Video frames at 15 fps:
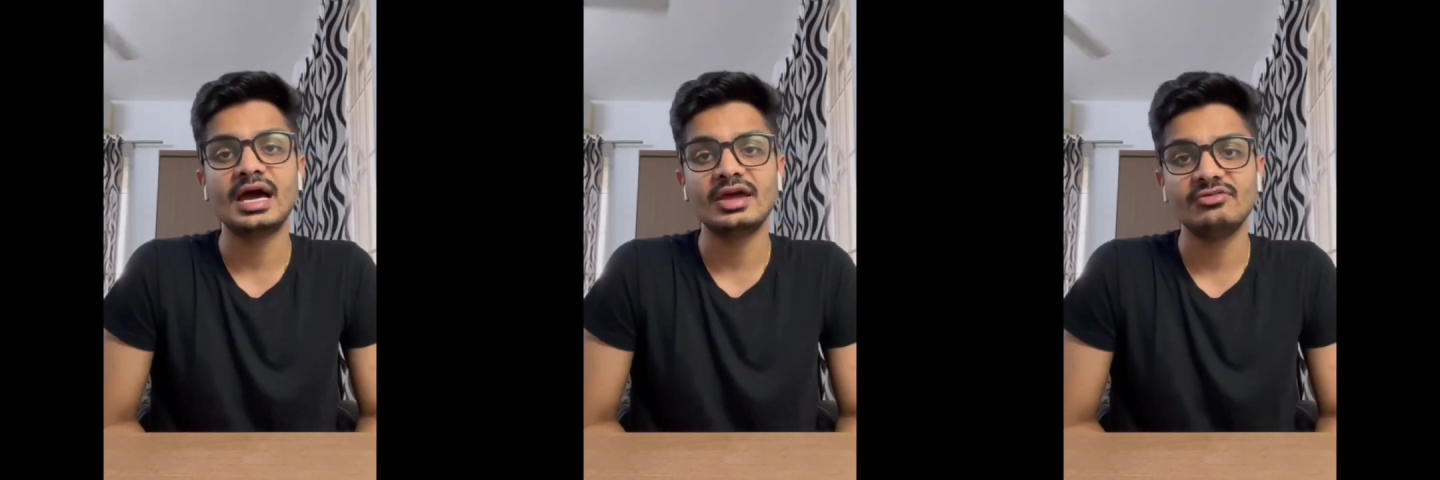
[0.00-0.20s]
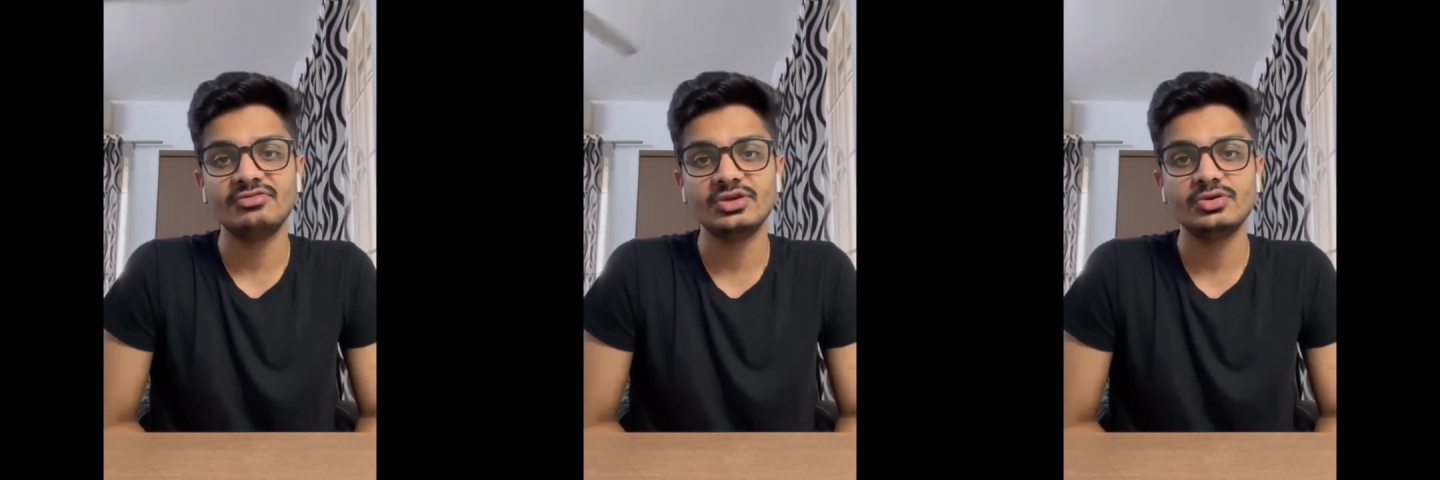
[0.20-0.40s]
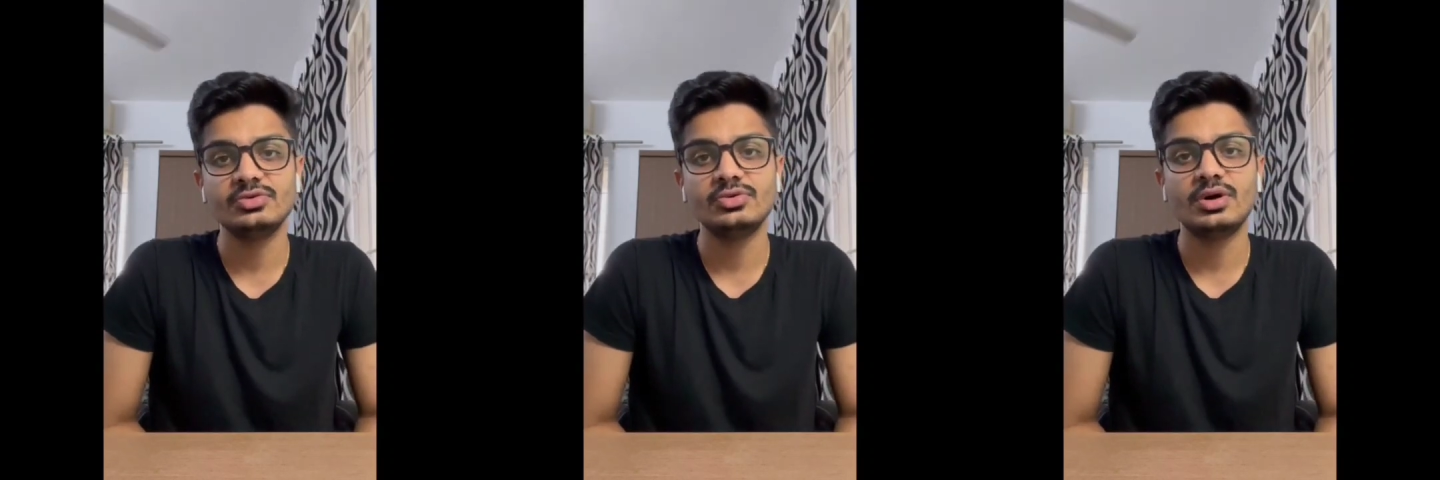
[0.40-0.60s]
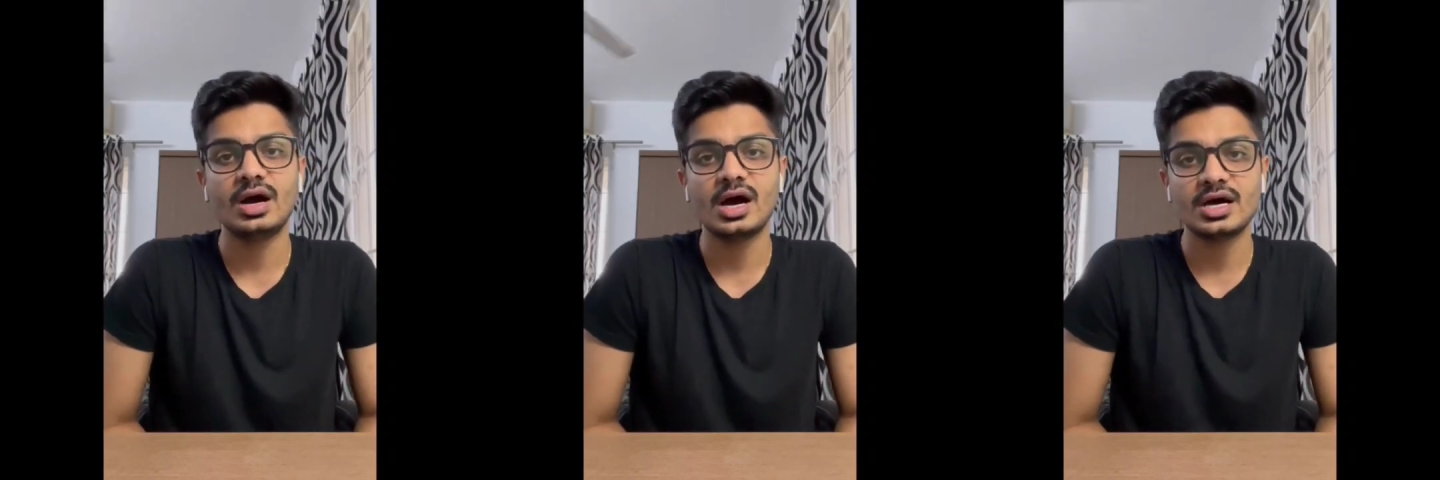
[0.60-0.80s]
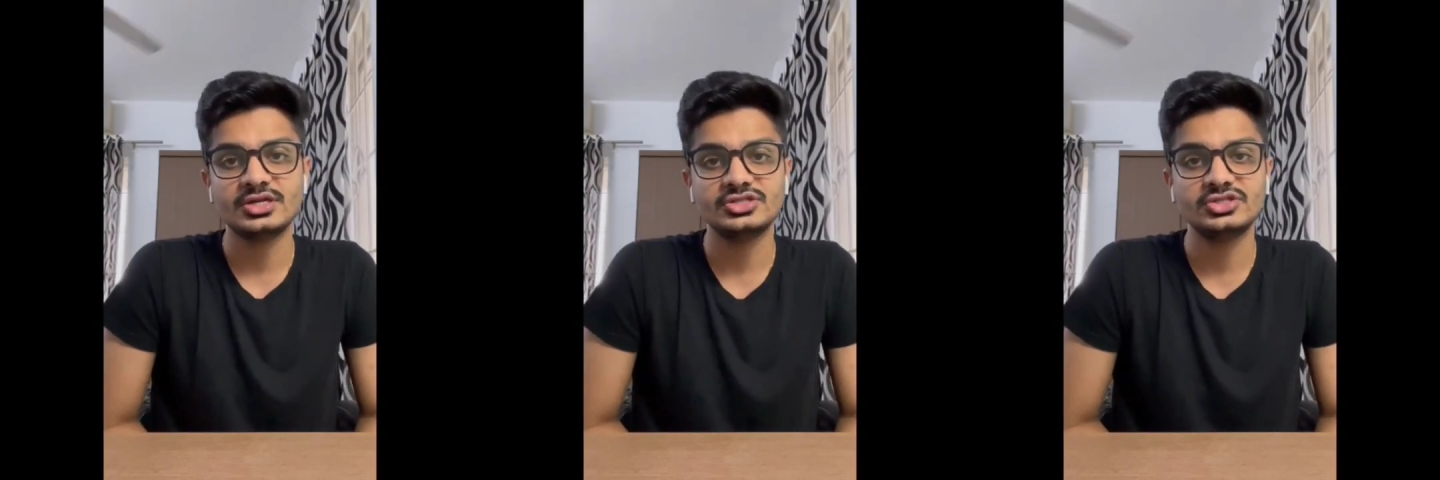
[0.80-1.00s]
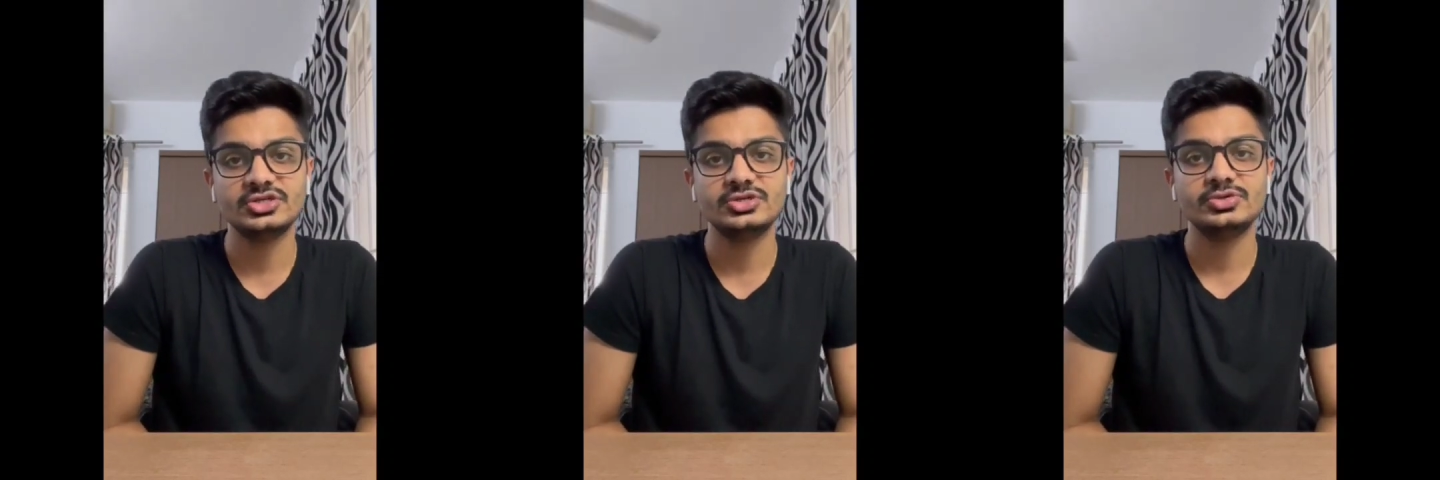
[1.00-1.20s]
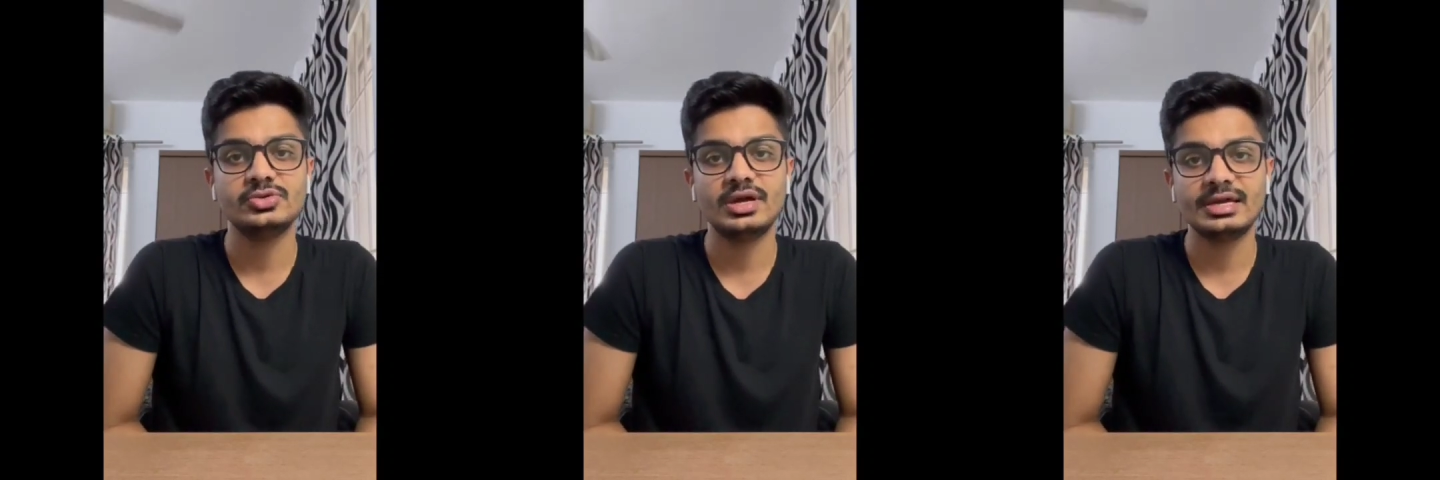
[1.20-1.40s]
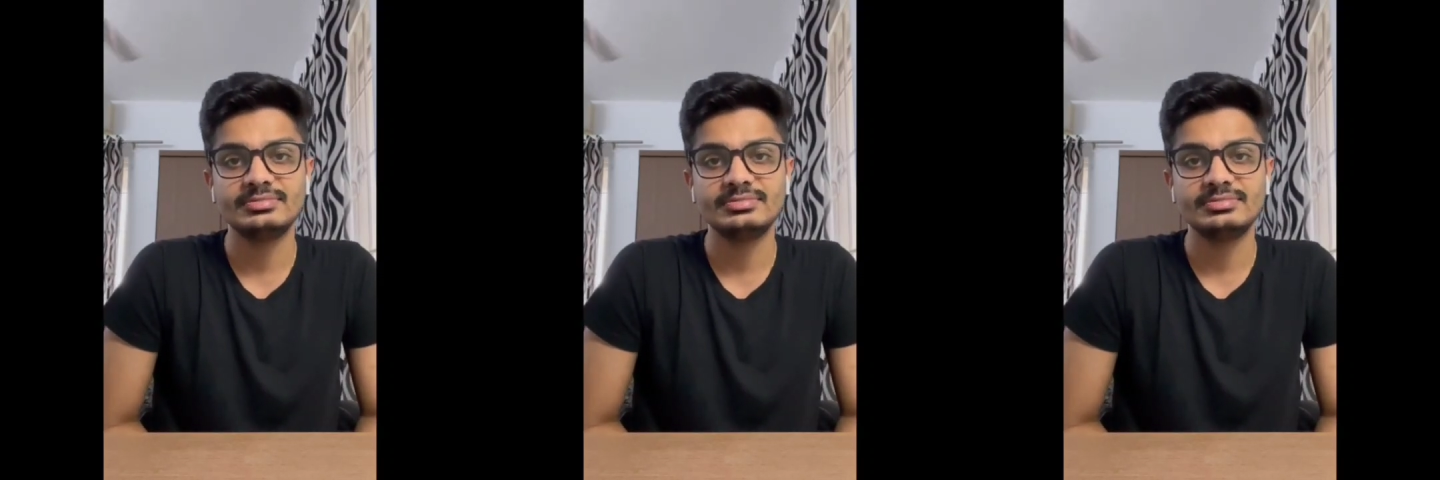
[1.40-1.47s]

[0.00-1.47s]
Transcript: IVU, RGU,